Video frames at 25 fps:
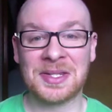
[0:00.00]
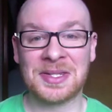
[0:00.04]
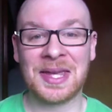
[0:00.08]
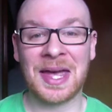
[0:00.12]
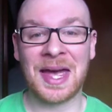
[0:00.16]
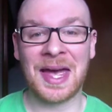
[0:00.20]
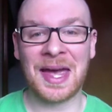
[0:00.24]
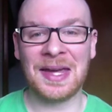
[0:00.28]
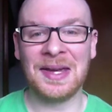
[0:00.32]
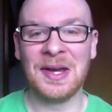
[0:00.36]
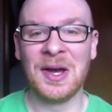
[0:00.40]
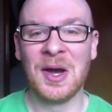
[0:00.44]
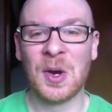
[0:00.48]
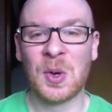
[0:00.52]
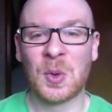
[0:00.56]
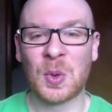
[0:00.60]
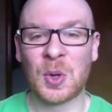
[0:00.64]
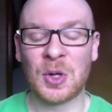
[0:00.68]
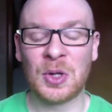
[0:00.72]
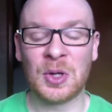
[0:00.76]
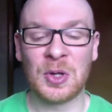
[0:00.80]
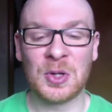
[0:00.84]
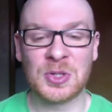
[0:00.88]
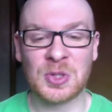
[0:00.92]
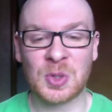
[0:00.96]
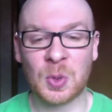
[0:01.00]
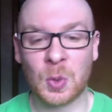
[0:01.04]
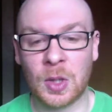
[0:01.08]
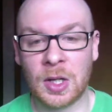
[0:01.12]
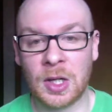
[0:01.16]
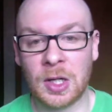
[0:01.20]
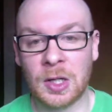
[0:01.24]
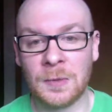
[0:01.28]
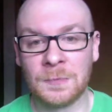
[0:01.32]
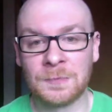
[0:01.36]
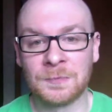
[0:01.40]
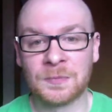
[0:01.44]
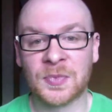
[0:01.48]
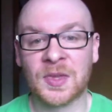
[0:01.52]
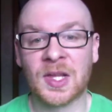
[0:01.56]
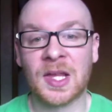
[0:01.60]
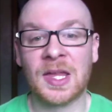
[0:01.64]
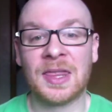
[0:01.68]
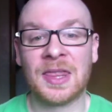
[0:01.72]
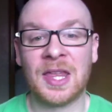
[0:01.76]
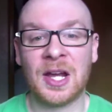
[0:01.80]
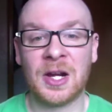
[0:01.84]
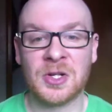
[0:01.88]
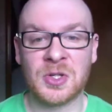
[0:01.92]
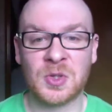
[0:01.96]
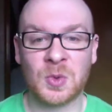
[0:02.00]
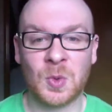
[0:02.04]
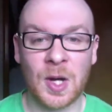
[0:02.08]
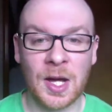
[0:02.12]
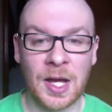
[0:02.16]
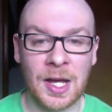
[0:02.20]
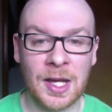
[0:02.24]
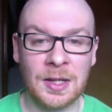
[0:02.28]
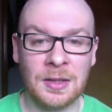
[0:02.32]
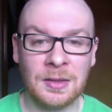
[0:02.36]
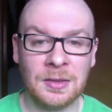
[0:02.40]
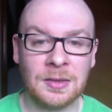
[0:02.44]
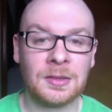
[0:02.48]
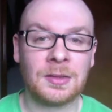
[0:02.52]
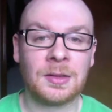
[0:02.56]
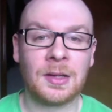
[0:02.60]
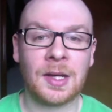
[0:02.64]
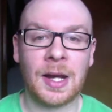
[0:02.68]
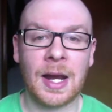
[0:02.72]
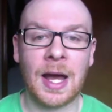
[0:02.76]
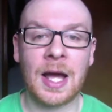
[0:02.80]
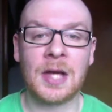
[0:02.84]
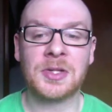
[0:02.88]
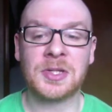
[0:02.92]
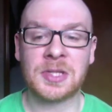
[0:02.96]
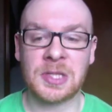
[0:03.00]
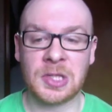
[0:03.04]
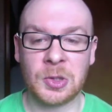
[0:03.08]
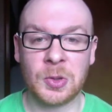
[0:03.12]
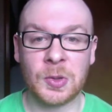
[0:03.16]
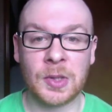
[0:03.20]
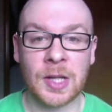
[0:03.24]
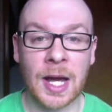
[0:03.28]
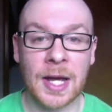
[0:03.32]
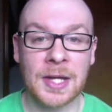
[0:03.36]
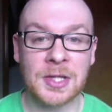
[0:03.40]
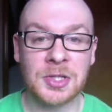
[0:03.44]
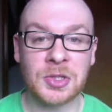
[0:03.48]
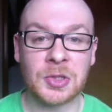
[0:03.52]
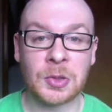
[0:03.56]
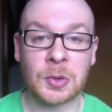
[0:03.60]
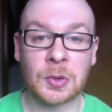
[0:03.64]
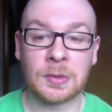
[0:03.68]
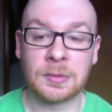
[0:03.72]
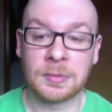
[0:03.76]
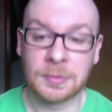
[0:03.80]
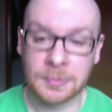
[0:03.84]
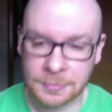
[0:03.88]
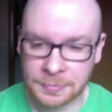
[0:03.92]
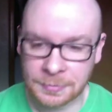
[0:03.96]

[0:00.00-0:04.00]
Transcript: say where there's a will there's a way and i'll see you guys soon